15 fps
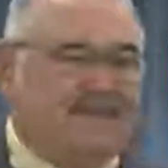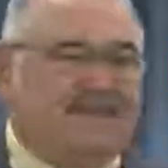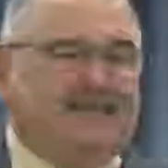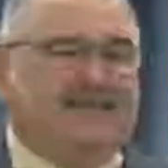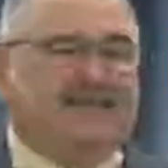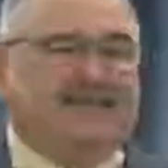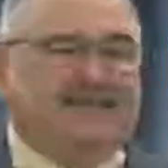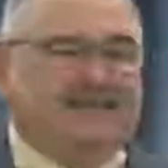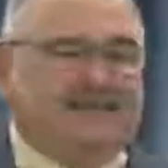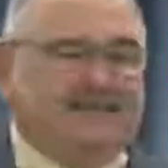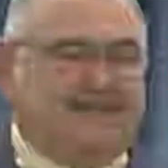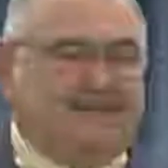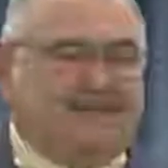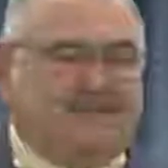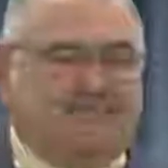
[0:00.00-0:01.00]

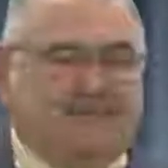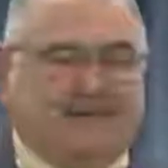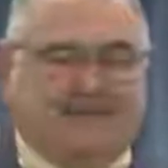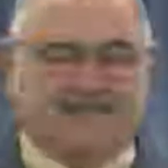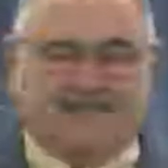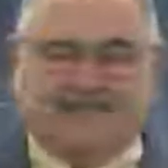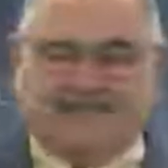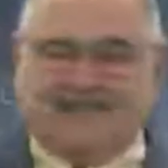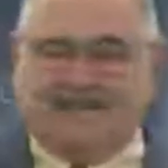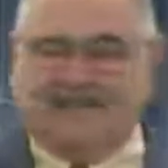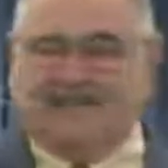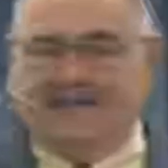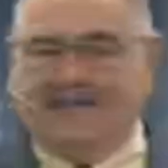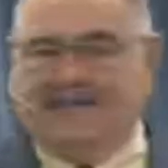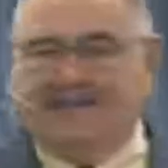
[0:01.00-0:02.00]
is
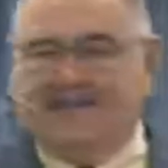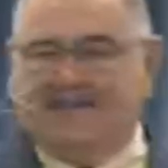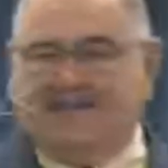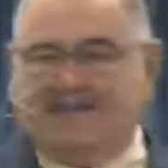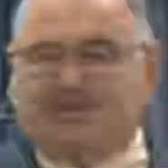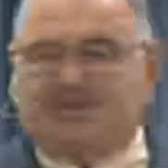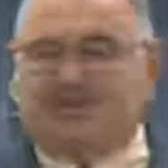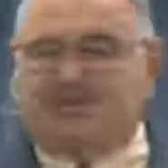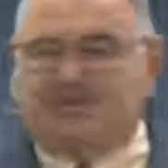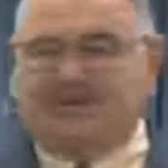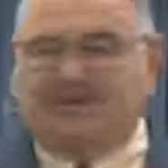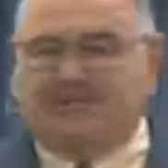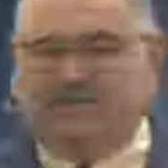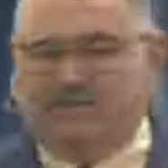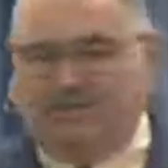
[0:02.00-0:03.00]
basically a
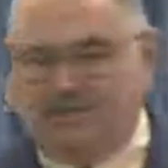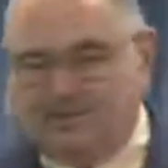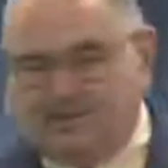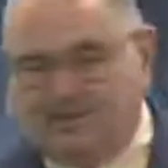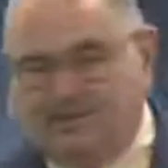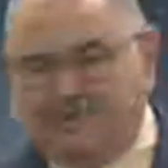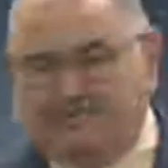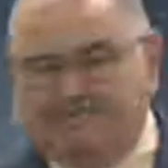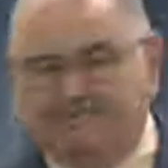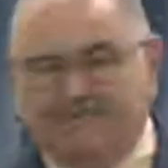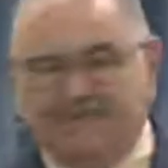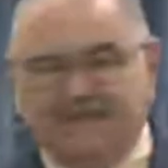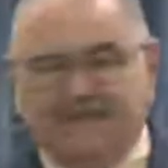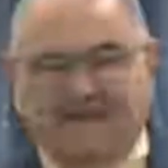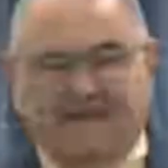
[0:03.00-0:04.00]
history of the word.
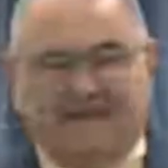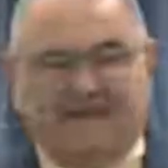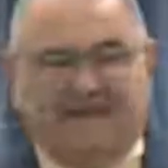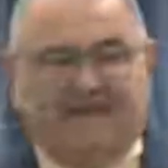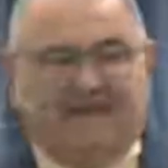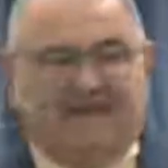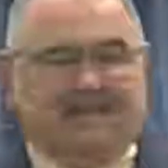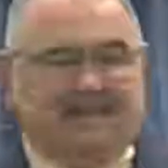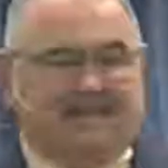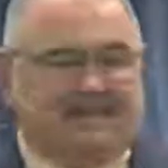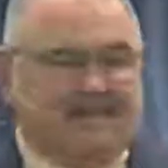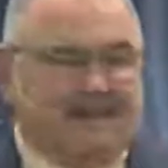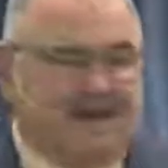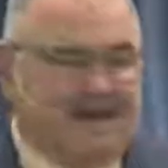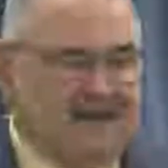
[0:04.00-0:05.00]
It's
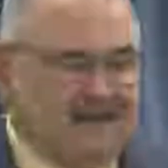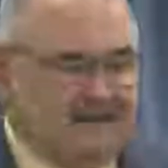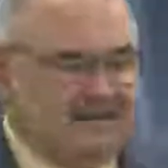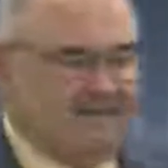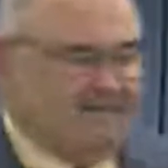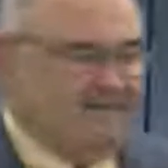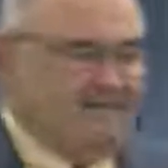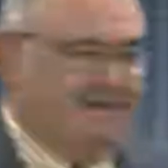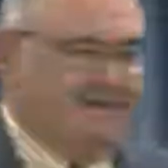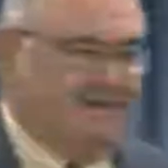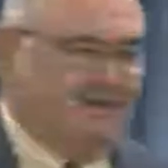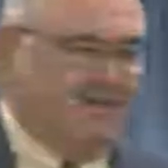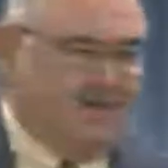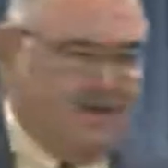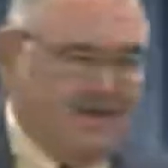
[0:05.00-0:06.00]
not
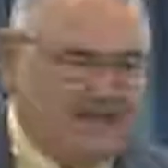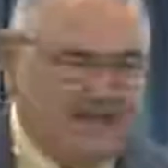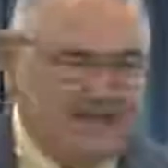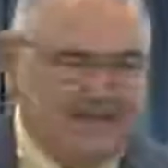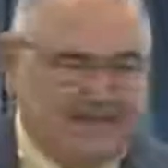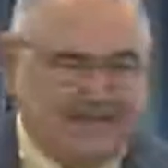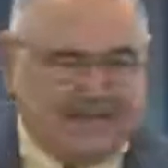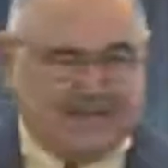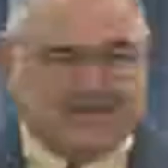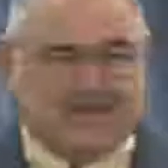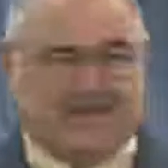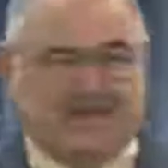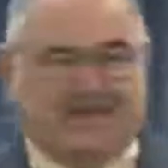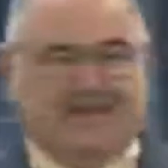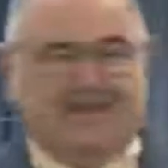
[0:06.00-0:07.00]
what a
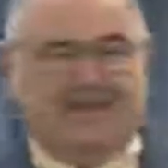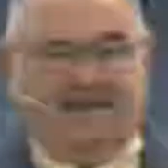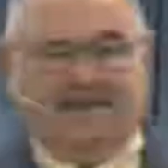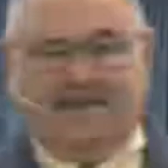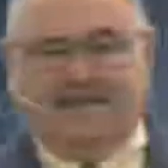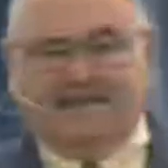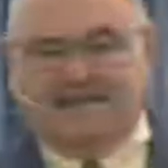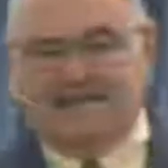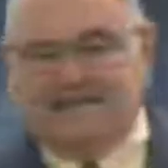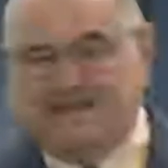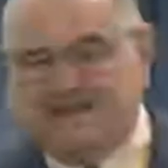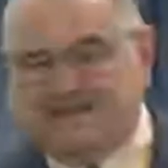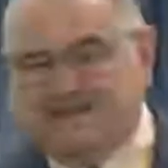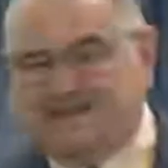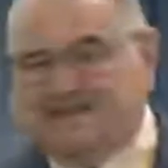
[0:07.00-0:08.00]
dictionary does
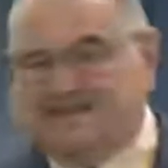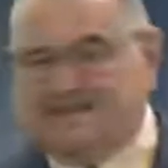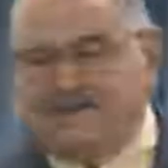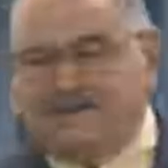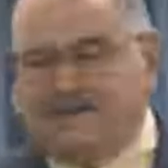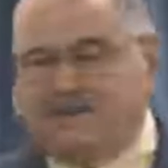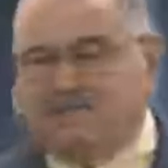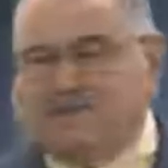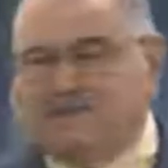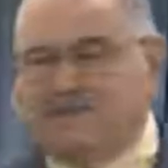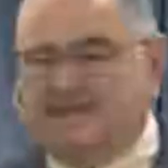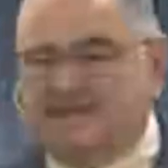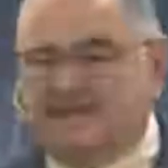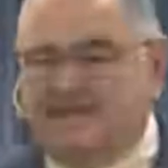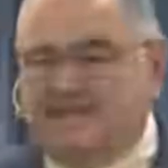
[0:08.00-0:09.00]
necessarily,
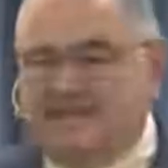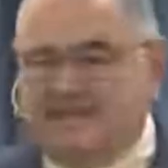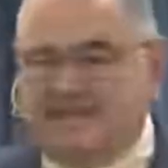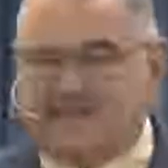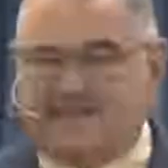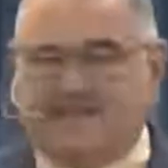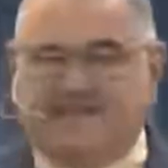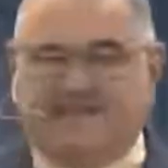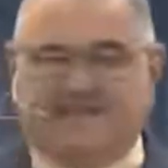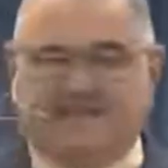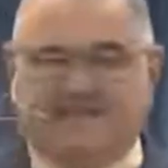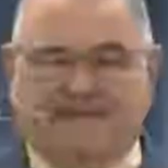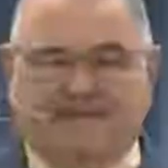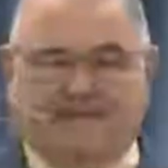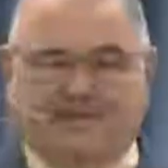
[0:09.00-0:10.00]
because a dictionary
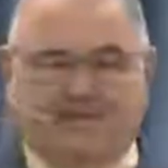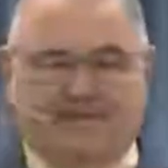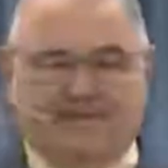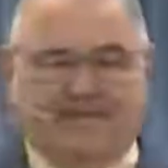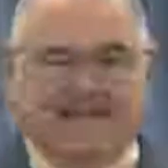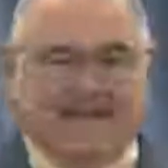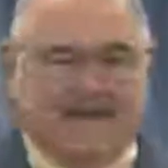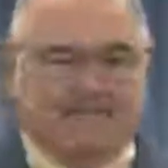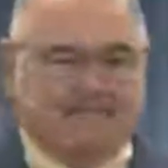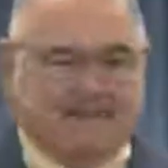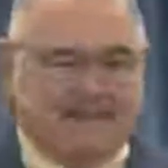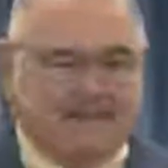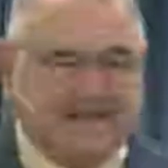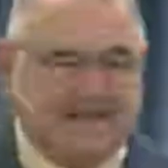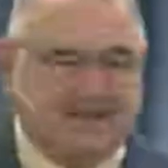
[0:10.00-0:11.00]
tells you the
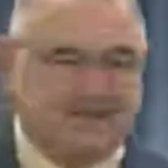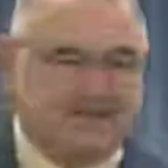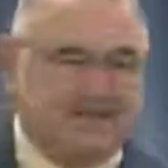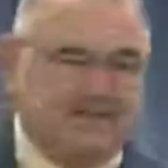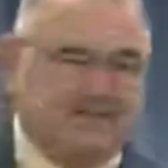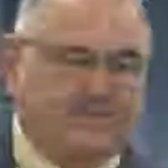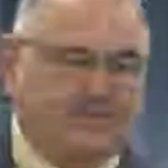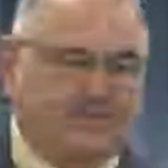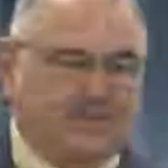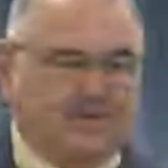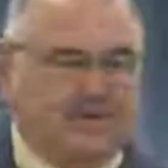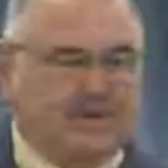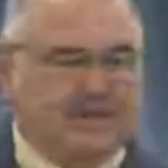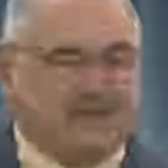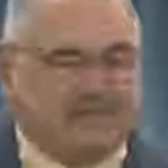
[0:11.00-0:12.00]
application of the
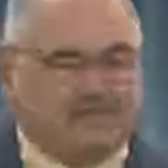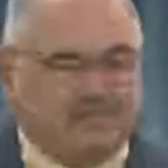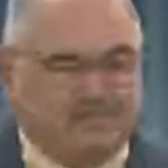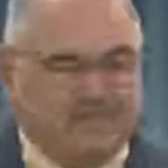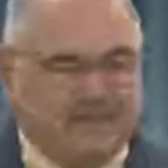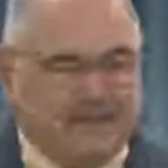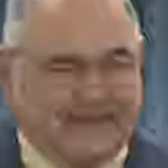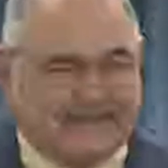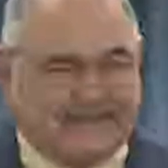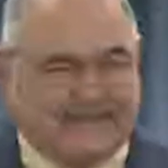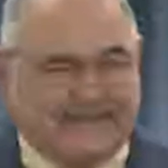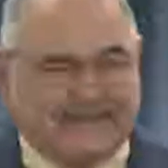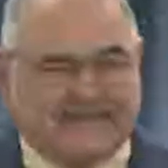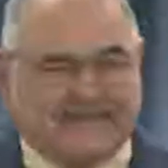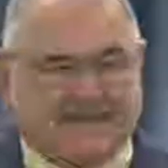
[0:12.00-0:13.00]
word at, at
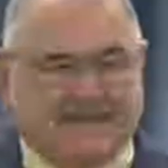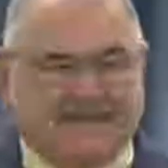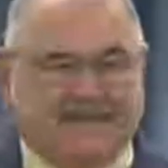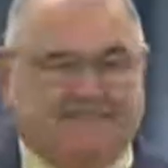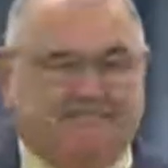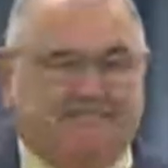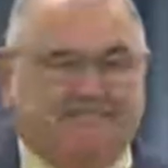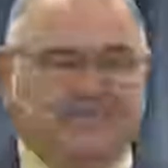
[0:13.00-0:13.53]
that time